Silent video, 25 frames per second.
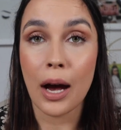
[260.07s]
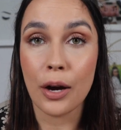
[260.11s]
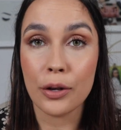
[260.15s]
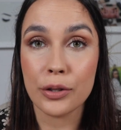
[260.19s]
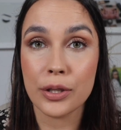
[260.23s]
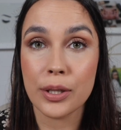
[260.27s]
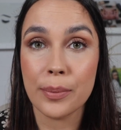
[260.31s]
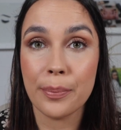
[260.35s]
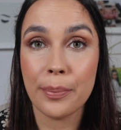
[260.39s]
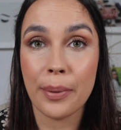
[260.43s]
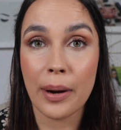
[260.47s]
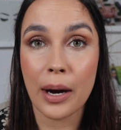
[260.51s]
how
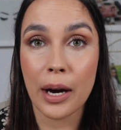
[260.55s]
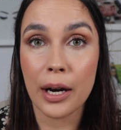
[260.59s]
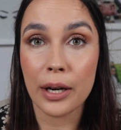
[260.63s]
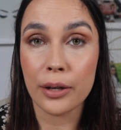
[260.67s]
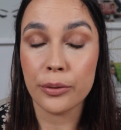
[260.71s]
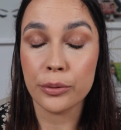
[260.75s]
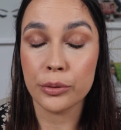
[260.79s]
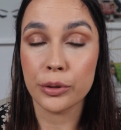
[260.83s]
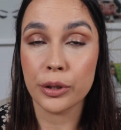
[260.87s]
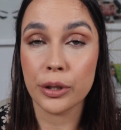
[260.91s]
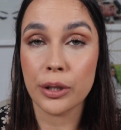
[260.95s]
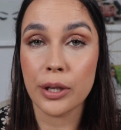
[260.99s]
the
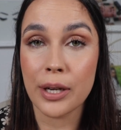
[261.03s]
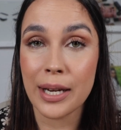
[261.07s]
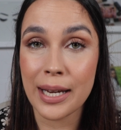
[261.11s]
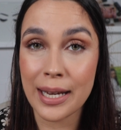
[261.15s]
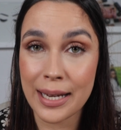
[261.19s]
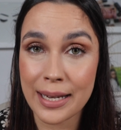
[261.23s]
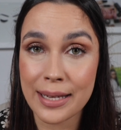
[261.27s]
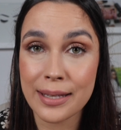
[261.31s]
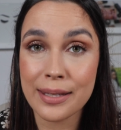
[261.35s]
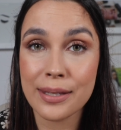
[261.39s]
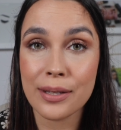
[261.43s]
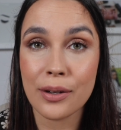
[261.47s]
powder
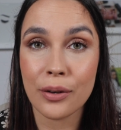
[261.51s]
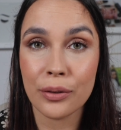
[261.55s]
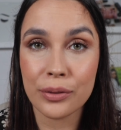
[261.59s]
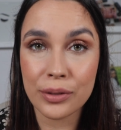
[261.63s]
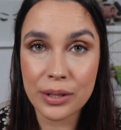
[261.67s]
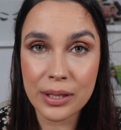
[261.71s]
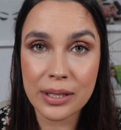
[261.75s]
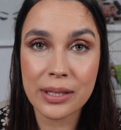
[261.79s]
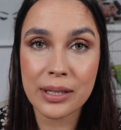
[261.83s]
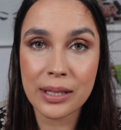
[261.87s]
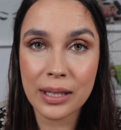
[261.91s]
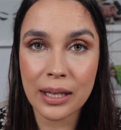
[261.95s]
is
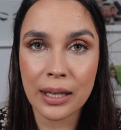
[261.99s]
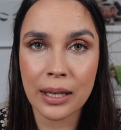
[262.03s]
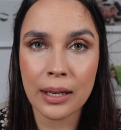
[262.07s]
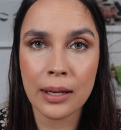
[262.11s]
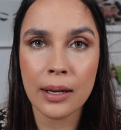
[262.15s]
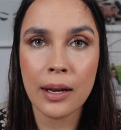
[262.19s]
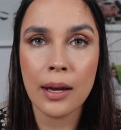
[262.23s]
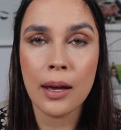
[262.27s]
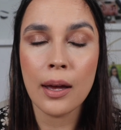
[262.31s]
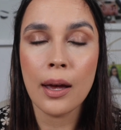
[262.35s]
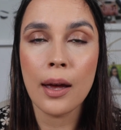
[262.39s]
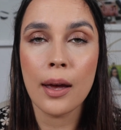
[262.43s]
on the
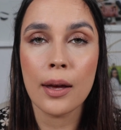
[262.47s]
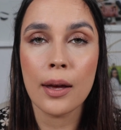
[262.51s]
skin.